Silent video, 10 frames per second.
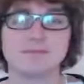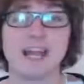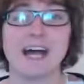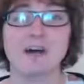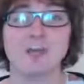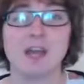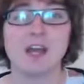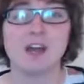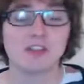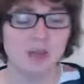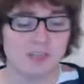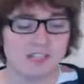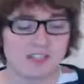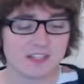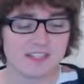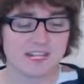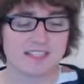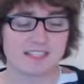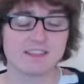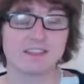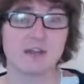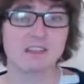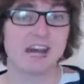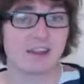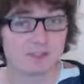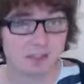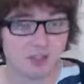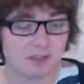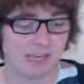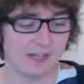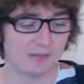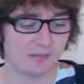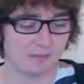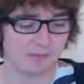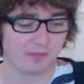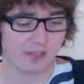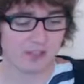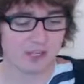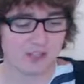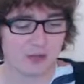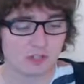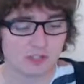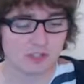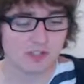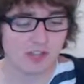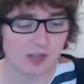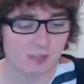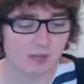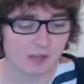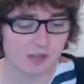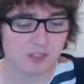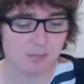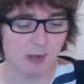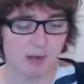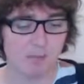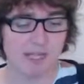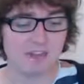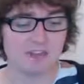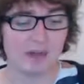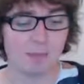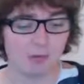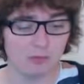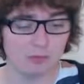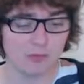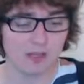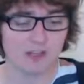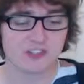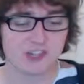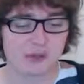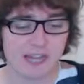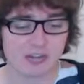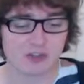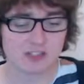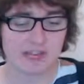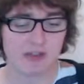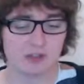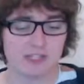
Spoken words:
Now, notice that 16th notes have 2 tails. So just as the number of notes per beat double, so an extra tail